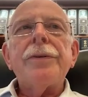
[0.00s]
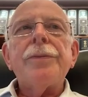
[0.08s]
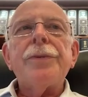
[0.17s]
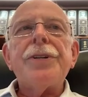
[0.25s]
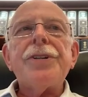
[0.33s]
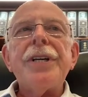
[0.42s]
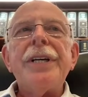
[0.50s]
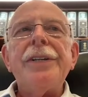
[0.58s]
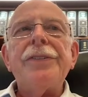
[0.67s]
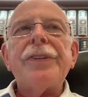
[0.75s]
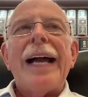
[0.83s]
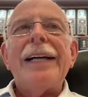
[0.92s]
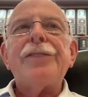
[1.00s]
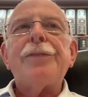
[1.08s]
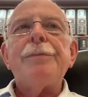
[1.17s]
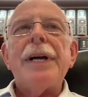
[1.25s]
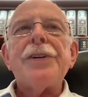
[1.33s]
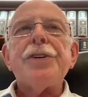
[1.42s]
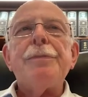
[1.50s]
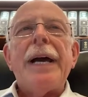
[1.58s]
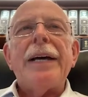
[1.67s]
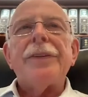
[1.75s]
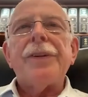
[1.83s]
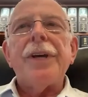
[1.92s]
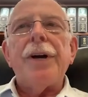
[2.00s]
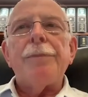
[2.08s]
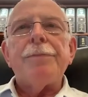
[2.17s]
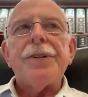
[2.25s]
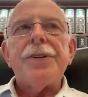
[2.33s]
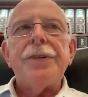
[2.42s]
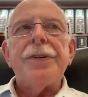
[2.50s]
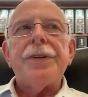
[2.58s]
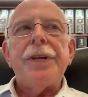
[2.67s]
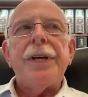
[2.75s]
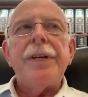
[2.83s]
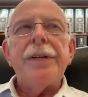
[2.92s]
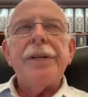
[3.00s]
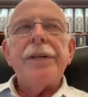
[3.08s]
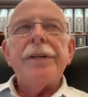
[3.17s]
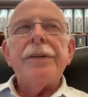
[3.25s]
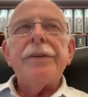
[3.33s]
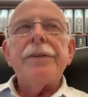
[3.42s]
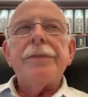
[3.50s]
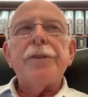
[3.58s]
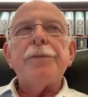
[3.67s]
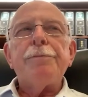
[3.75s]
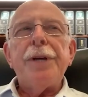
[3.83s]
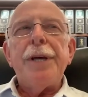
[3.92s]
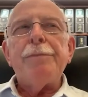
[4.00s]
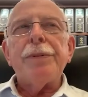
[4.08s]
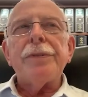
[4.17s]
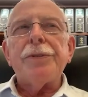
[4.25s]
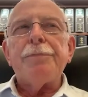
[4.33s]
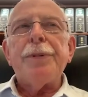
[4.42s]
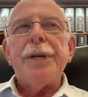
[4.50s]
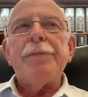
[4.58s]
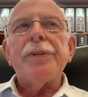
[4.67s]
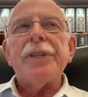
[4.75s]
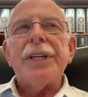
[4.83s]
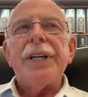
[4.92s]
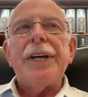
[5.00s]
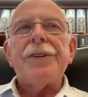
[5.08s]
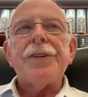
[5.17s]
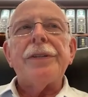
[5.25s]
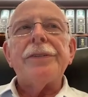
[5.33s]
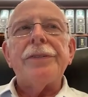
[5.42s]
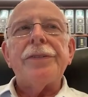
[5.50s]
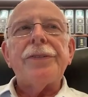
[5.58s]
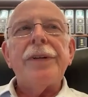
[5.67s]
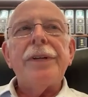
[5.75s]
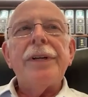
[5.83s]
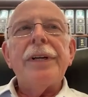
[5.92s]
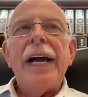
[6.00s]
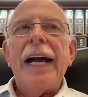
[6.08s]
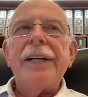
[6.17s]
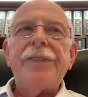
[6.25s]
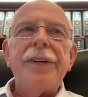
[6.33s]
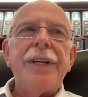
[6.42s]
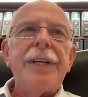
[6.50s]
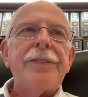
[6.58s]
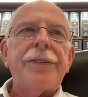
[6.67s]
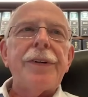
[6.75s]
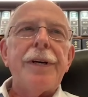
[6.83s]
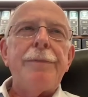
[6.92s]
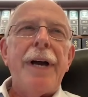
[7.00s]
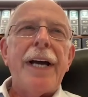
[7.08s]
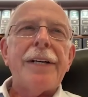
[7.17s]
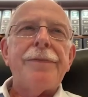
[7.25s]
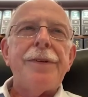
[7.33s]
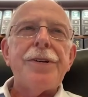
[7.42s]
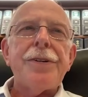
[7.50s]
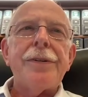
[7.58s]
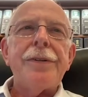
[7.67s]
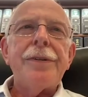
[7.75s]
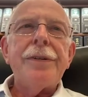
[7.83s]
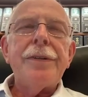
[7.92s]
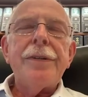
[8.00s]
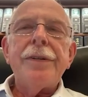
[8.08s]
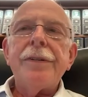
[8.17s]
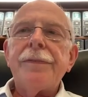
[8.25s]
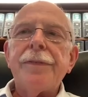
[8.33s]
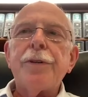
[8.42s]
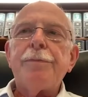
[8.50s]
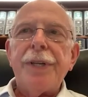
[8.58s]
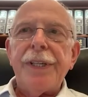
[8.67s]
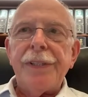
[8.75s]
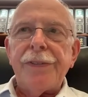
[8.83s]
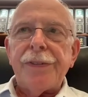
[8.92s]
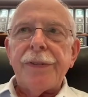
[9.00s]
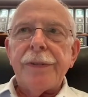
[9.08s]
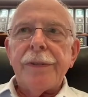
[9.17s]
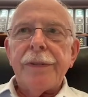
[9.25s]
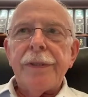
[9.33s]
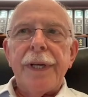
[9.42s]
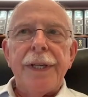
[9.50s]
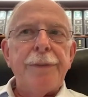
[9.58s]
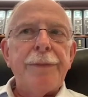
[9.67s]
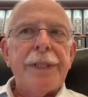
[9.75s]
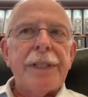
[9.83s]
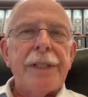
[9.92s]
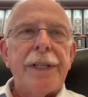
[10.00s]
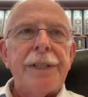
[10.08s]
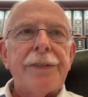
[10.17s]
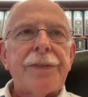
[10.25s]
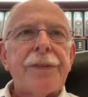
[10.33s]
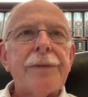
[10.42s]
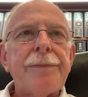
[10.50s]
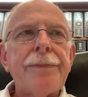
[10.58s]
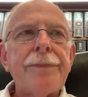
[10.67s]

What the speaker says: which is as much about the opportunity for people-to-people connections as it is about a vision for peace in the Middle East.